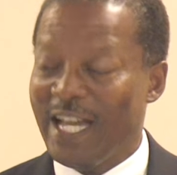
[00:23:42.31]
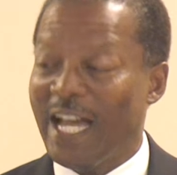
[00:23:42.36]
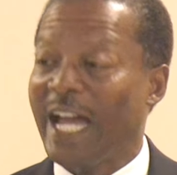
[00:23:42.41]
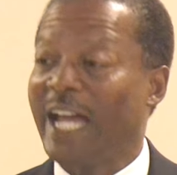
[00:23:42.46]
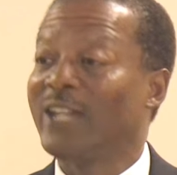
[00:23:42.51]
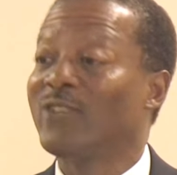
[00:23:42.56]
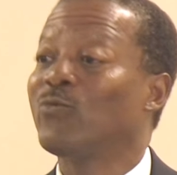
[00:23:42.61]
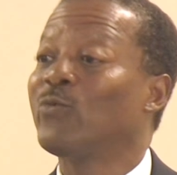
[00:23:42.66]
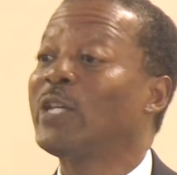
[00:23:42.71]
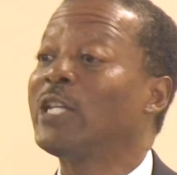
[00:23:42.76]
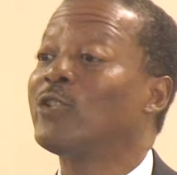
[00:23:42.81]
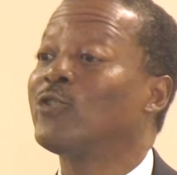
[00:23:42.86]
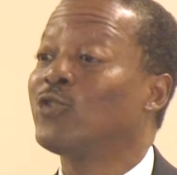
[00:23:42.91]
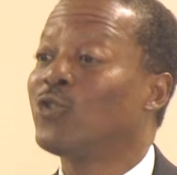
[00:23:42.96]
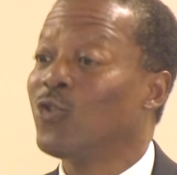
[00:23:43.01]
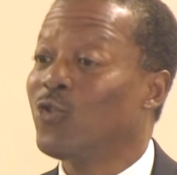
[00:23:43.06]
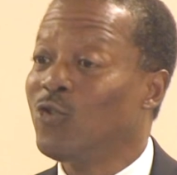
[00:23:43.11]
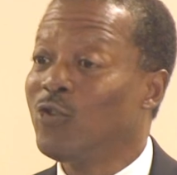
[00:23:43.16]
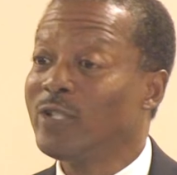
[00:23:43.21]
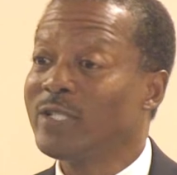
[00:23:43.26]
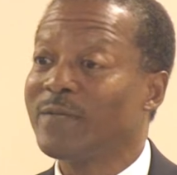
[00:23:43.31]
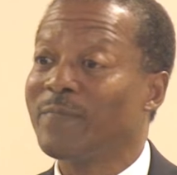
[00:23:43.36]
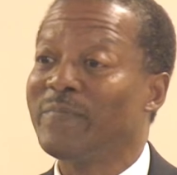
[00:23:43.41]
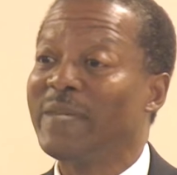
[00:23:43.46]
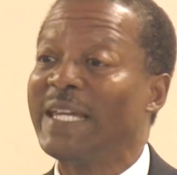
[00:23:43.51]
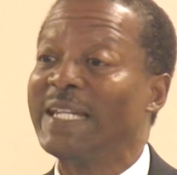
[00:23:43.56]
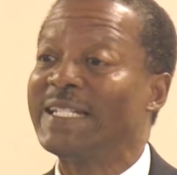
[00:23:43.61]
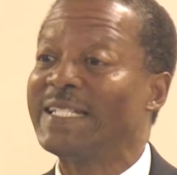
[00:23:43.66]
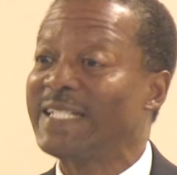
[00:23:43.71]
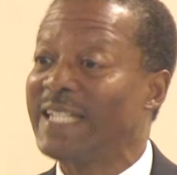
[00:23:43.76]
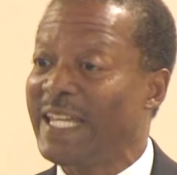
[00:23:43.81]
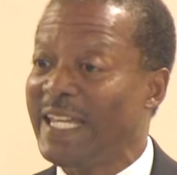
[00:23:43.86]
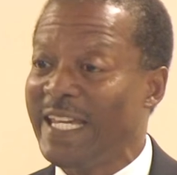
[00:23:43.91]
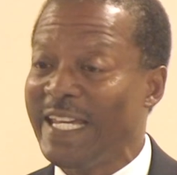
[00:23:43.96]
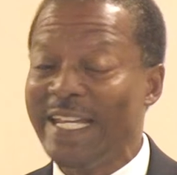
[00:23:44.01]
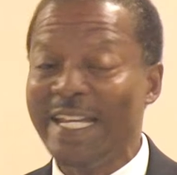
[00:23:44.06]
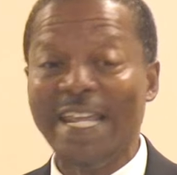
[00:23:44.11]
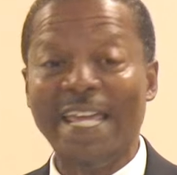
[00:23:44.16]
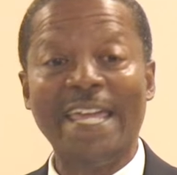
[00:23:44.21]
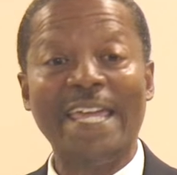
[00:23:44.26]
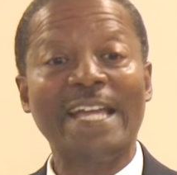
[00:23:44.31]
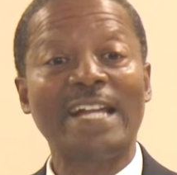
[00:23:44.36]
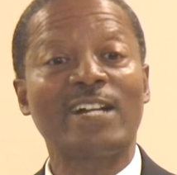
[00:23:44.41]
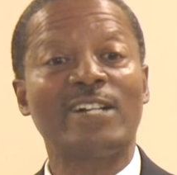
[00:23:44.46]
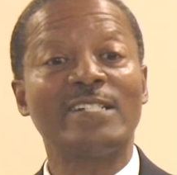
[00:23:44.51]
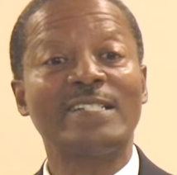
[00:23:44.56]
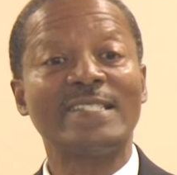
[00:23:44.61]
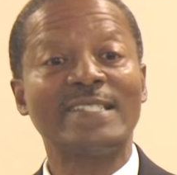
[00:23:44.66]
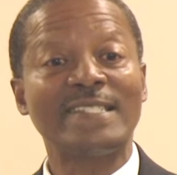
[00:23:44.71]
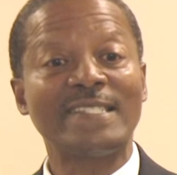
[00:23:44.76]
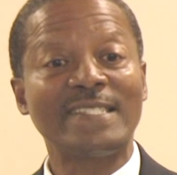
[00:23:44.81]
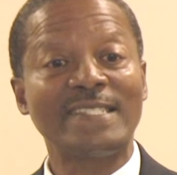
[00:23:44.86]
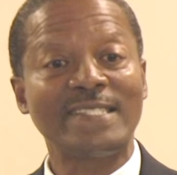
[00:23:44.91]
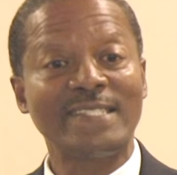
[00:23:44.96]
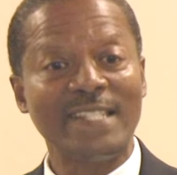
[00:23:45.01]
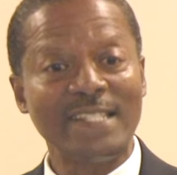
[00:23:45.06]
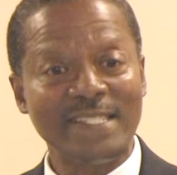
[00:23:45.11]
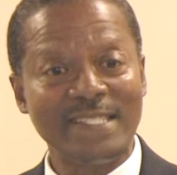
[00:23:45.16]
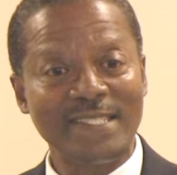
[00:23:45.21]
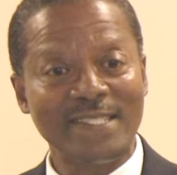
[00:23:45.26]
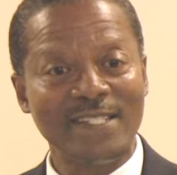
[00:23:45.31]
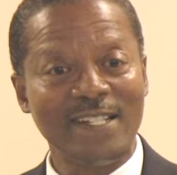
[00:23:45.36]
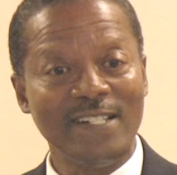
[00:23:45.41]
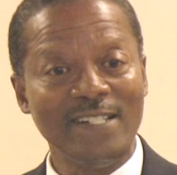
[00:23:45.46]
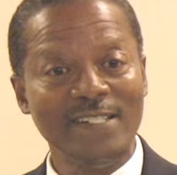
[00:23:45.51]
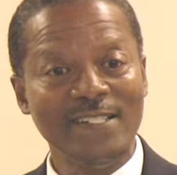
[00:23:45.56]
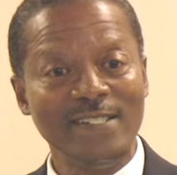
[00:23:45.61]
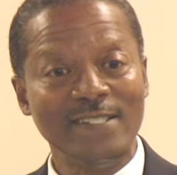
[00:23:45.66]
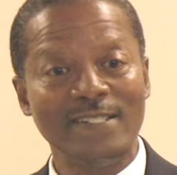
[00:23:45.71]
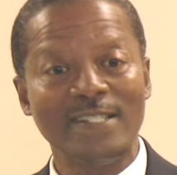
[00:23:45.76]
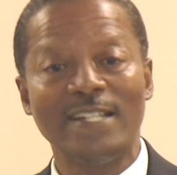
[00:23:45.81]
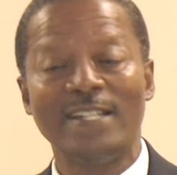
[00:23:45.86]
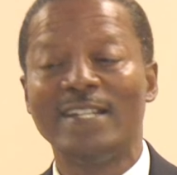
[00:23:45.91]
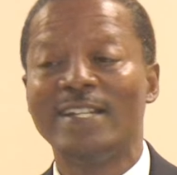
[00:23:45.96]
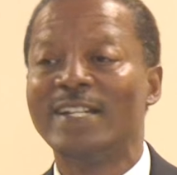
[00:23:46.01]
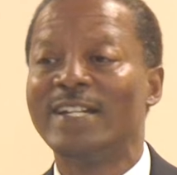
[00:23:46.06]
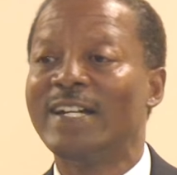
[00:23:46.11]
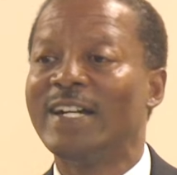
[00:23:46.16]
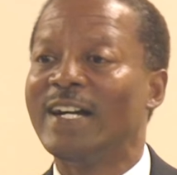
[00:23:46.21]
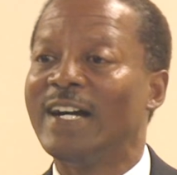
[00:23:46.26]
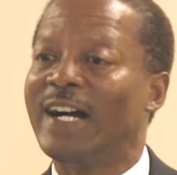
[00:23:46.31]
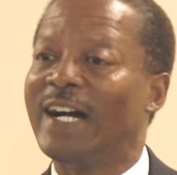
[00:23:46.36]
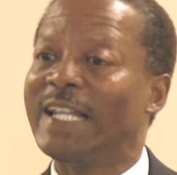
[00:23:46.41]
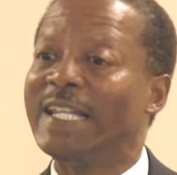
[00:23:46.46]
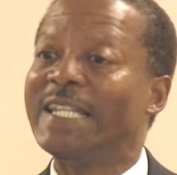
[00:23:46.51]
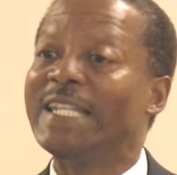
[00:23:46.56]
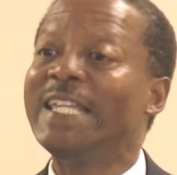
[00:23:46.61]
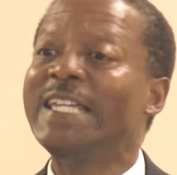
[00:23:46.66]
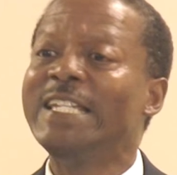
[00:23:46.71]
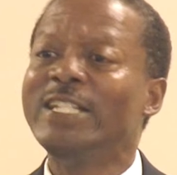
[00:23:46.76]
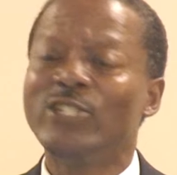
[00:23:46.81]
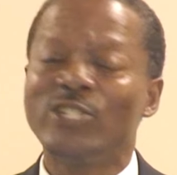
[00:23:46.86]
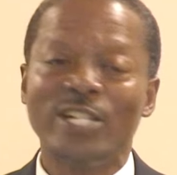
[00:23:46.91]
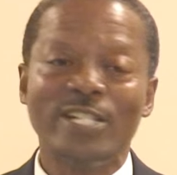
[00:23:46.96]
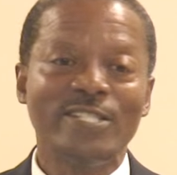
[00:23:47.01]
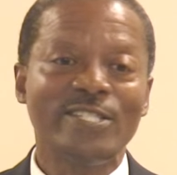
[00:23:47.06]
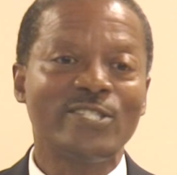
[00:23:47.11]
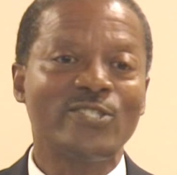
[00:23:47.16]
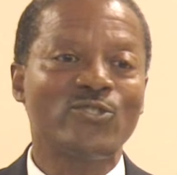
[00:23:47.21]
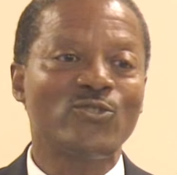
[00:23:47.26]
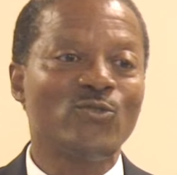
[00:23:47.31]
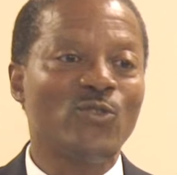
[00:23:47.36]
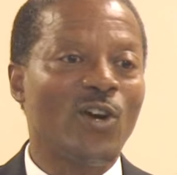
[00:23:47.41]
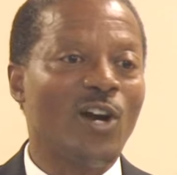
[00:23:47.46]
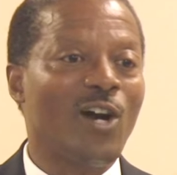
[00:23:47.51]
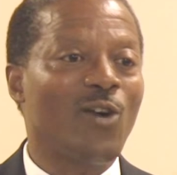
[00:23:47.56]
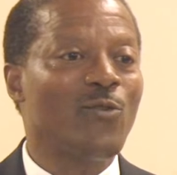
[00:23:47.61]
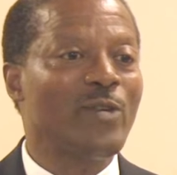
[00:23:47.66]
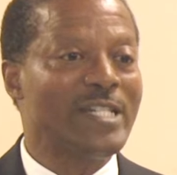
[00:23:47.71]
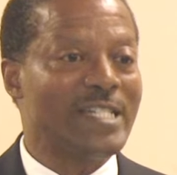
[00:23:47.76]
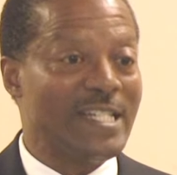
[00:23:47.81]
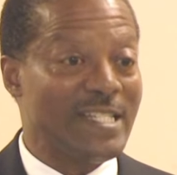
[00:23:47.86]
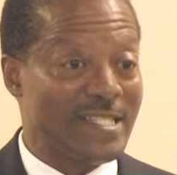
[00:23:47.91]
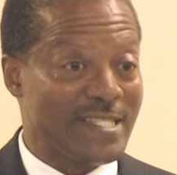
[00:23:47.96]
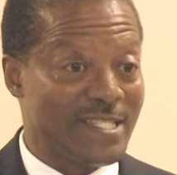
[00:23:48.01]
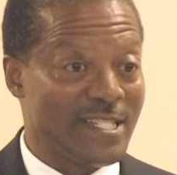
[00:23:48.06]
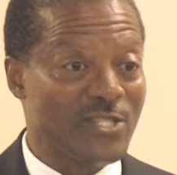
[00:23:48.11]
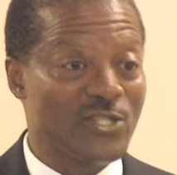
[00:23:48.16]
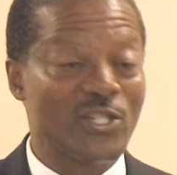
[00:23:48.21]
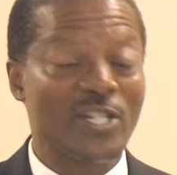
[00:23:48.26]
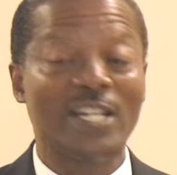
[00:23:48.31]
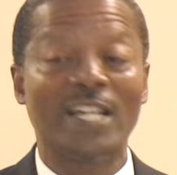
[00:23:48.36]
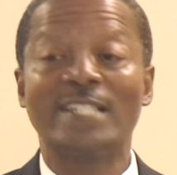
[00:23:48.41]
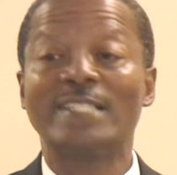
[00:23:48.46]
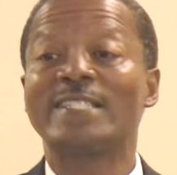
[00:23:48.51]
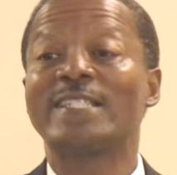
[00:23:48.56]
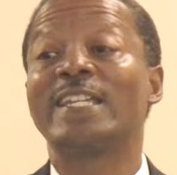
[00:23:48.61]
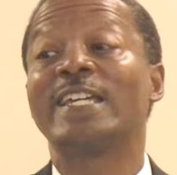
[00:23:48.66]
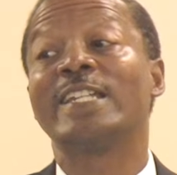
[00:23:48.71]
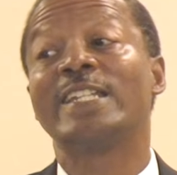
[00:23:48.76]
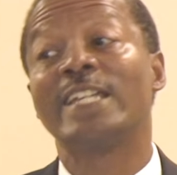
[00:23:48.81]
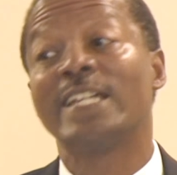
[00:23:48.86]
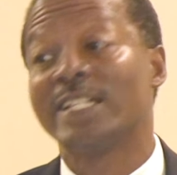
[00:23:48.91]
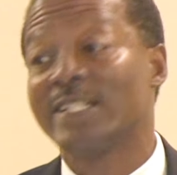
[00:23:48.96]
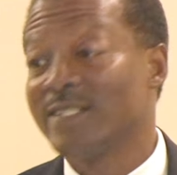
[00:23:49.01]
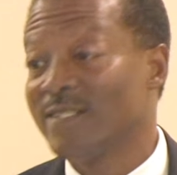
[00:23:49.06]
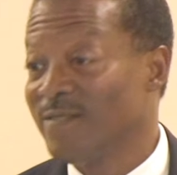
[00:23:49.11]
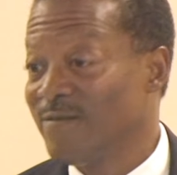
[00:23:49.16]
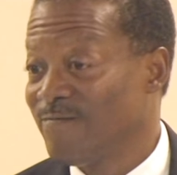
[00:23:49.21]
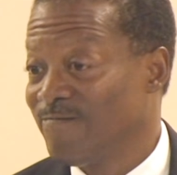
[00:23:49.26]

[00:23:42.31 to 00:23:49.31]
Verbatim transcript: and we don't maintain a consistent allegiance to our decision as they did.